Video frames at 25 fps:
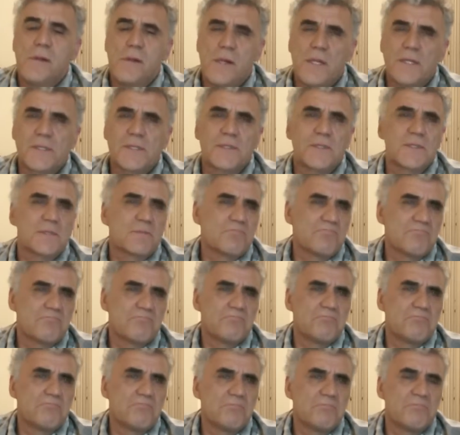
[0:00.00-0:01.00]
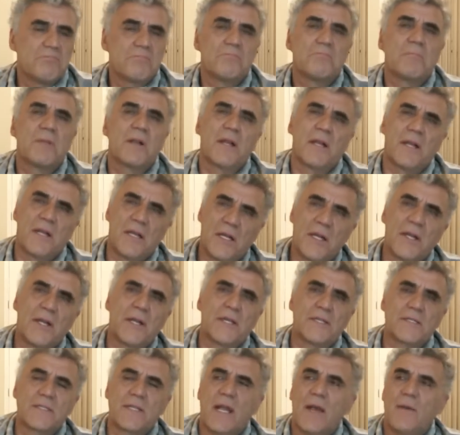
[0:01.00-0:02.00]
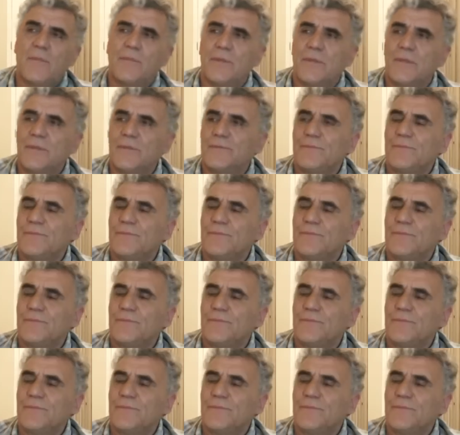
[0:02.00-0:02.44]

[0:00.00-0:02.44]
Let's bring an example.